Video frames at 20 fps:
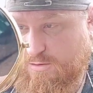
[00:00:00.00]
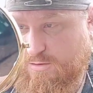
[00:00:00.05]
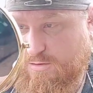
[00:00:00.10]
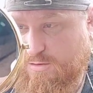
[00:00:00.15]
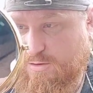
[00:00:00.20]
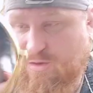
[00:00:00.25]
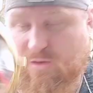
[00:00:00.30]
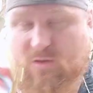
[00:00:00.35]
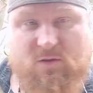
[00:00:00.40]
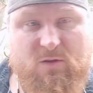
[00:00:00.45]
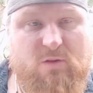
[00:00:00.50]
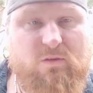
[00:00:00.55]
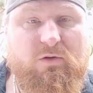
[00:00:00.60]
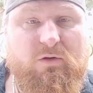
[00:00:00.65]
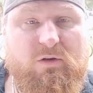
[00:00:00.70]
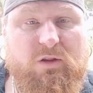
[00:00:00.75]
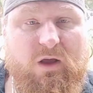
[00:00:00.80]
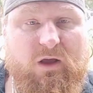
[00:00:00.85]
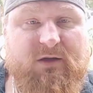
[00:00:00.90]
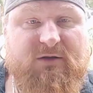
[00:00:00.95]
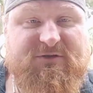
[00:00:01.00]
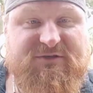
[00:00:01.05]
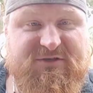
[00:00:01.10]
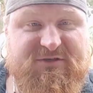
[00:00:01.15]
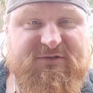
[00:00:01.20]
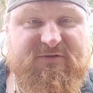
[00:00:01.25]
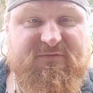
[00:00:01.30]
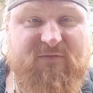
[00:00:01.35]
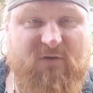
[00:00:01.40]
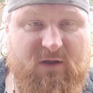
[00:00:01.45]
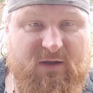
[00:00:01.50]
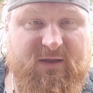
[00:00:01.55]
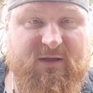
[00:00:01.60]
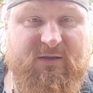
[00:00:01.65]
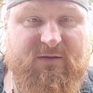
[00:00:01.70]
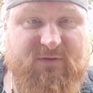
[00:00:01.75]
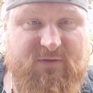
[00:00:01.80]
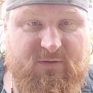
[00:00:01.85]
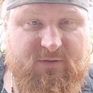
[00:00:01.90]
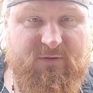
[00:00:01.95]
you can look like a ginger Viking
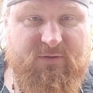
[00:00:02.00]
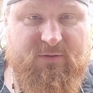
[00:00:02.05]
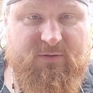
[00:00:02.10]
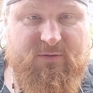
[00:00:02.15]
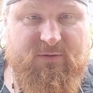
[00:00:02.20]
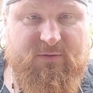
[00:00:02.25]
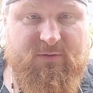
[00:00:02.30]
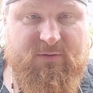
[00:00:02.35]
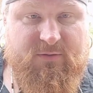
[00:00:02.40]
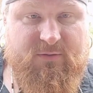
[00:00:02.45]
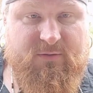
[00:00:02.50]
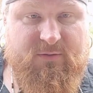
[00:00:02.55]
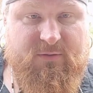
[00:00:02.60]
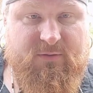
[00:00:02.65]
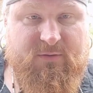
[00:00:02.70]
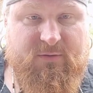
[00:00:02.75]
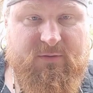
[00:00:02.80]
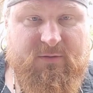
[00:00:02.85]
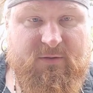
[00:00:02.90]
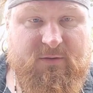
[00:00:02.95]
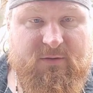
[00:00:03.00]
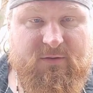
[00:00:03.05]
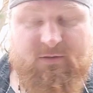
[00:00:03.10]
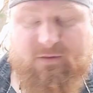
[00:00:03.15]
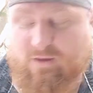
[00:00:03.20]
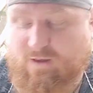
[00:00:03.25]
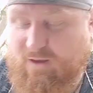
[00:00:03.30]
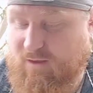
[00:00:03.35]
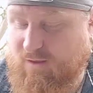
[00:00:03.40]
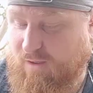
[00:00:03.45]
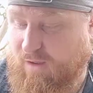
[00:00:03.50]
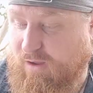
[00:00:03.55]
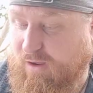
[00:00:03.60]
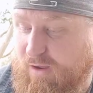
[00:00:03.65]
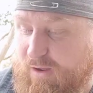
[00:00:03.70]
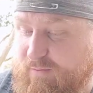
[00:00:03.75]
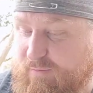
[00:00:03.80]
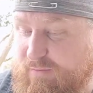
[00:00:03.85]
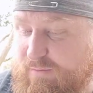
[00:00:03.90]
too. So I